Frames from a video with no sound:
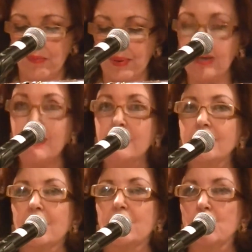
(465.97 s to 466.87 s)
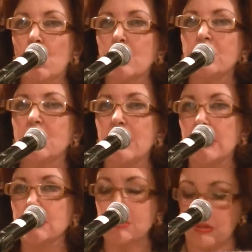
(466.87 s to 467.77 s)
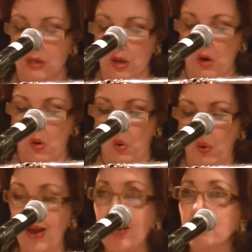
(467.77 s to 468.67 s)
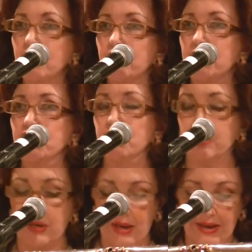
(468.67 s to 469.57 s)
making the Northeast Ohio region